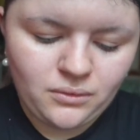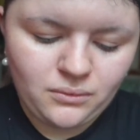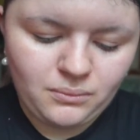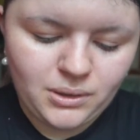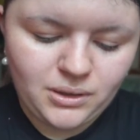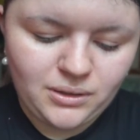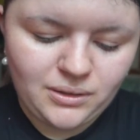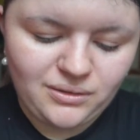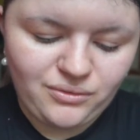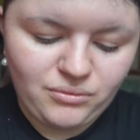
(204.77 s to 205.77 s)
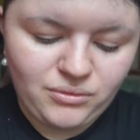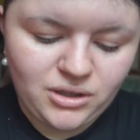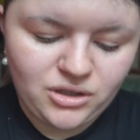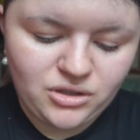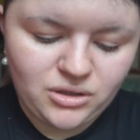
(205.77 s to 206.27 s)
because if you
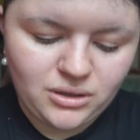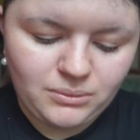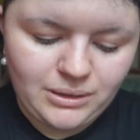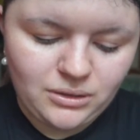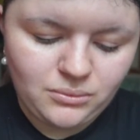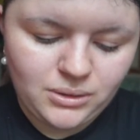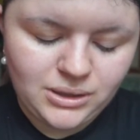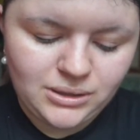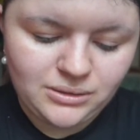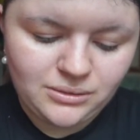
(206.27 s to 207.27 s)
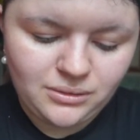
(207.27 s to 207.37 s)
rush it can come out a lot worse.